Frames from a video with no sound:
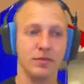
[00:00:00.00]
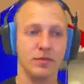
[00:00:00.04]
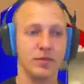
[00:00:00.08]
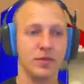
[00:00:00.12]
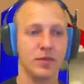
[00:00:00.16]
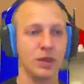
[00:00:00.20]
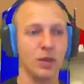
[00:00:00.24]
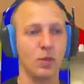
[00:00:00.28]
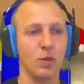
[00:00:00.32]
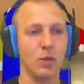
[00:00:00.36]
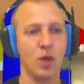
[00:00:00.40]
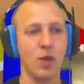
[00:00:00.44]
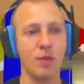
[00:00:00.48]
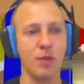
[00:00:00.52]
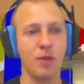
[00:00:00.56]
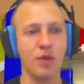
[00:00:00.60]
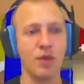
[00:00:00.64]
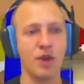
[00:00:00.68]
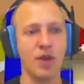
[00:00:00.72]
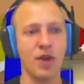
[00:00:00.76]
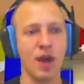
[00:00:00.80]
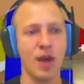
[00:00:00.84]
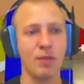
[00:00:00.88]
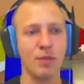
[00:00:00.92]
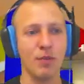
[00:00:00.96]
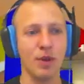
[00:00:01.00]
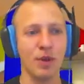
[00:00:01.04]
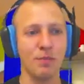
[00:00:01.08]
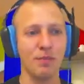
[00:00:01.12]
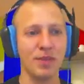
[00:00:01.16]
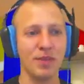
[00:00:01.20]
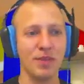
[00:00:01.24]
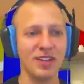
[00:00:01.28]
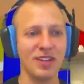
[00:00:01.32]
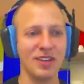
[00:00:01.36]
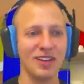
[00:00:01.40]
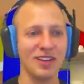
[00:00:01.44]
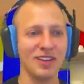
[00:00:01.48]
Wombo combo,
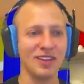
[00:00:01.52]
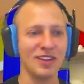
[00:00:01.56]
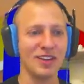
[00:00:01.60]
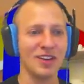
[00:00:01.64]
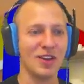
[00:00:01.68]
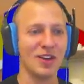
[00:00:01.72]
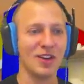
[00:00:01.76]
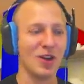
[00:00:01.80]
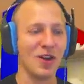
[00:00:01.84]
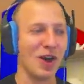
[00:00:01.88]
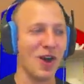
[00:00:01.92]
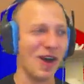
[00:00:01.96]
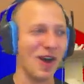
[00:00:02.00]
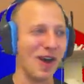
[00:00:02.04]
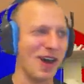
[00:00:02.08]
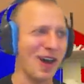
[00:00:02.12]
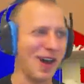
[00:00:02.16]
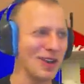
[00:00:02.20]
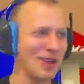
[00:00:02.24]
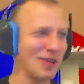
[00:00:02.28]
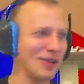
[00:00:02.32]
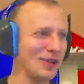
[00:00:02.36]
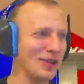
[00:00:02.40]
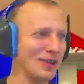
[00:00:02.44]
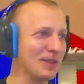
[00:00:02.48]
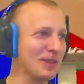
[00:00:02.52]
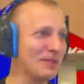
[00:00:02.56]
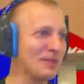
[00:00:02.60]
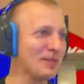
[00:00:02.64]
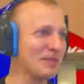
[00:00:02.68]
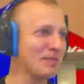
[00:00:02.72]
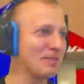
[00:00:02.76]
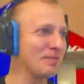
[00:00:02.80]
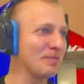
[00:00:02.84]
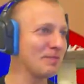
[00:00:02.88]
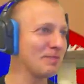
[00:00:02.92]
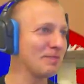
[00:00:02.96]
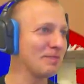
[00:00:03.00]
minion, coddle?
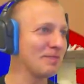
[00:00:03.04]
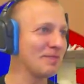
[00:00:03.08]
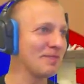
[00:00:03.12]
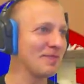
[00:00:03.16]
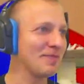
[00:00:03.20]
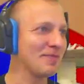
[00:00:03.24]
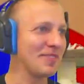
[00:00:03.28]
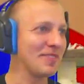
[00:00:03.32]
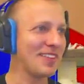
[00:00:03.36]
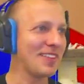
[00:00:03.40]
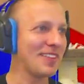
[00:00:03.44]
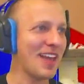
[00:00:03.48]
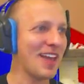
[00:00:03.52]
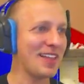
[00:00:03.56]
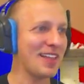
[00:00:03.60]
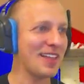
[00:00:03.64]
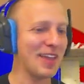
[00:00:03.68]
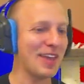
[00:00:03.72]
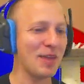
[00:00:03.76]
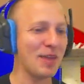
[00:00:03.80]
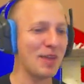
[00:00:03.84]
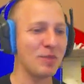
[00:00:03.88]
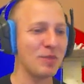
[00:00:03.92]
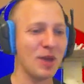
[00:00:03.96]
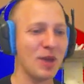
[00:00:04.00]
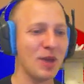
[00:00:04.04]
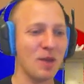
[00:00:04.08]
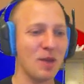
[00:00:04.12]
That name, though.